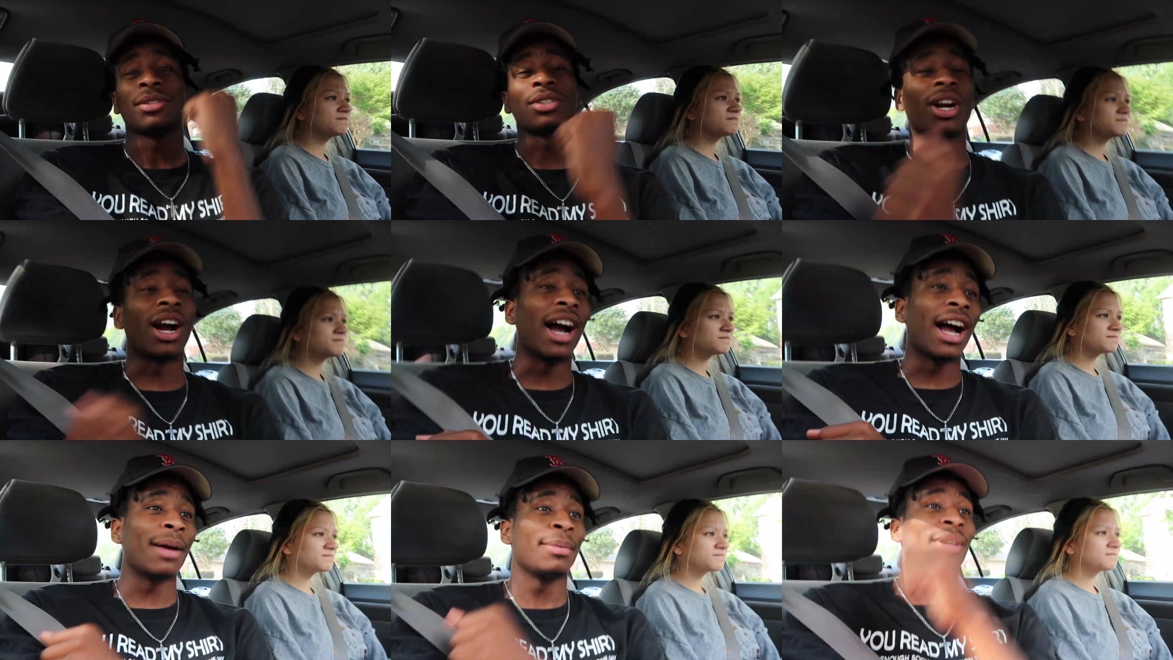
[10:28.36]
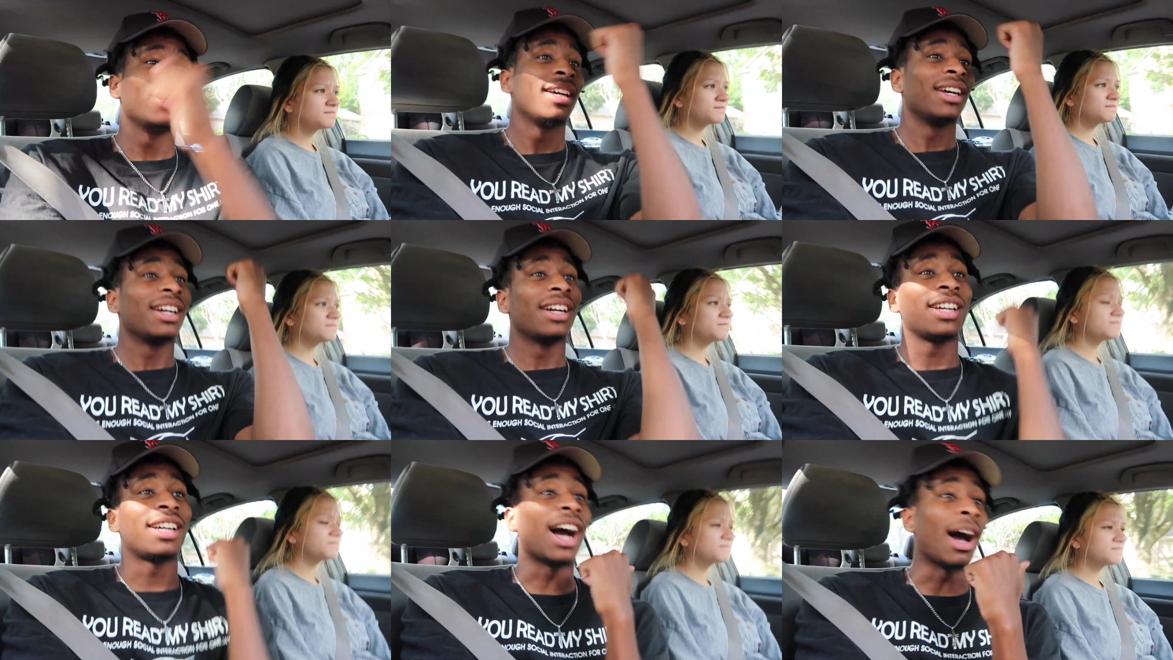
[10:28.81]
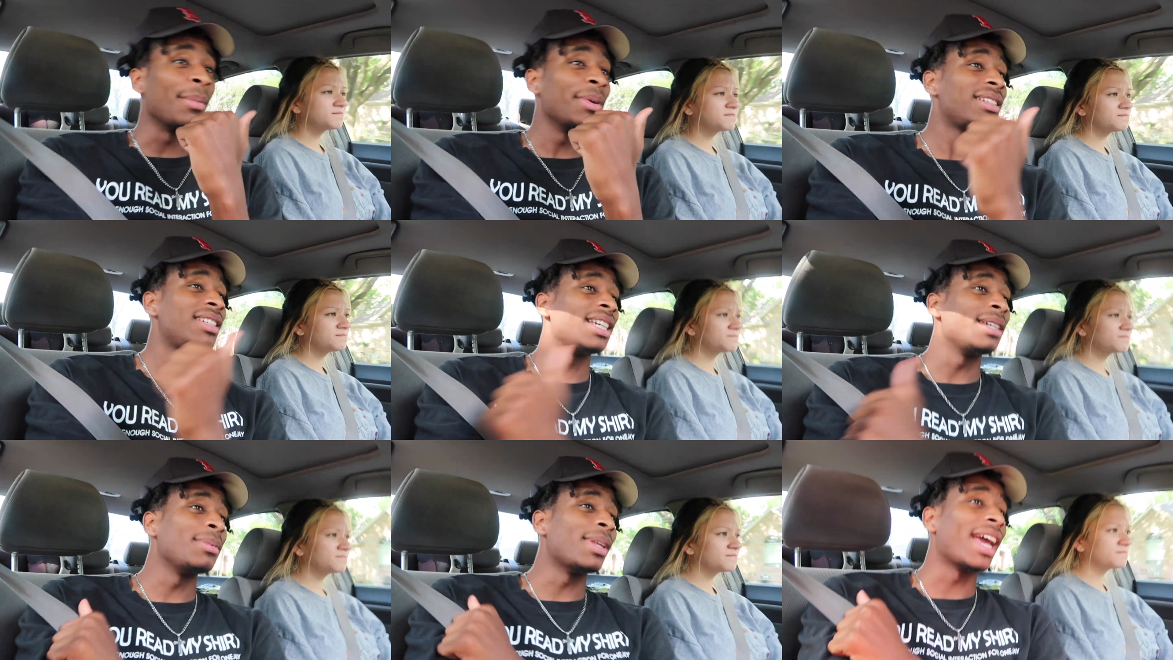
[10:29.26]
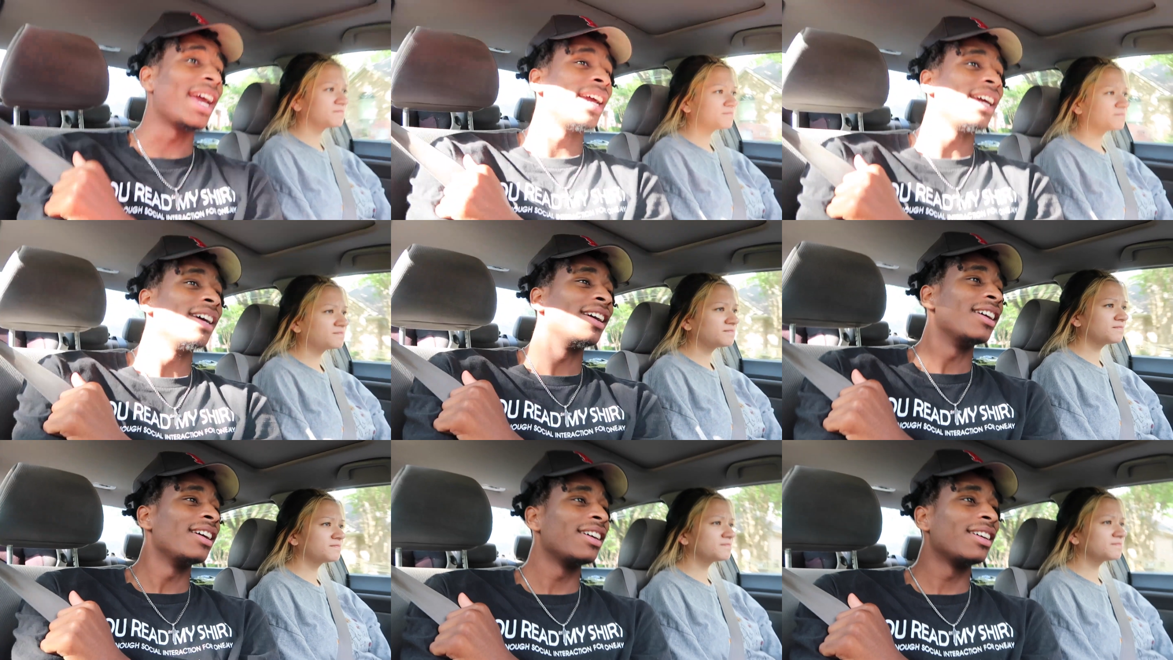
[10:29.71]
Speaker 1: subscribe, comment Team
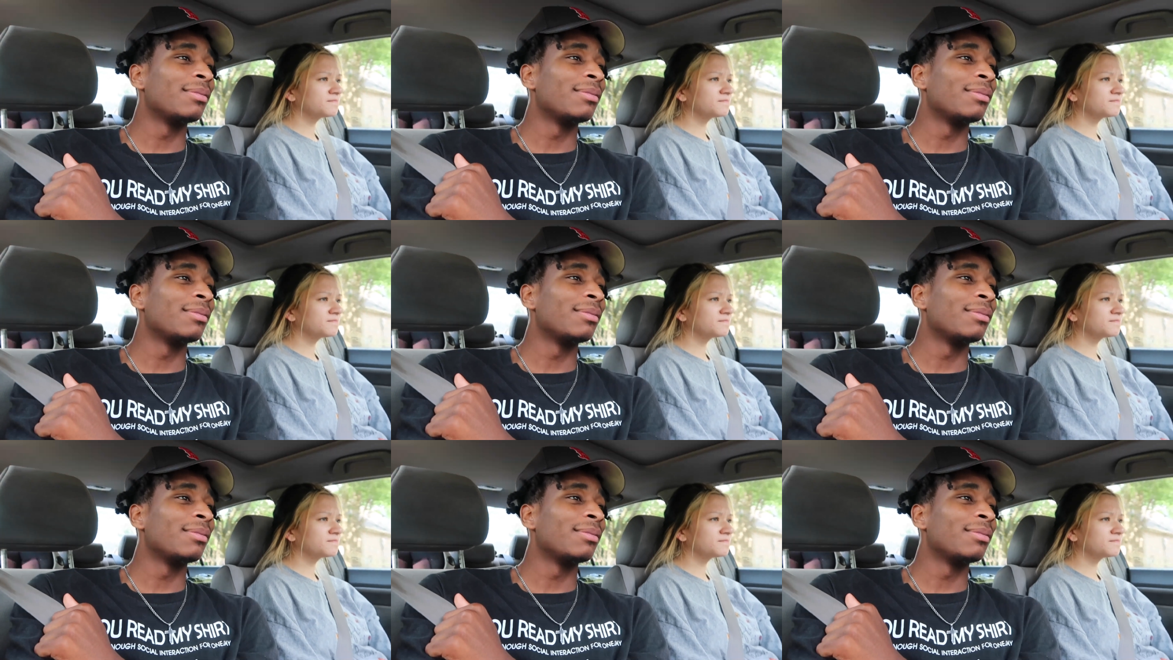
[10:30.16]
Dae.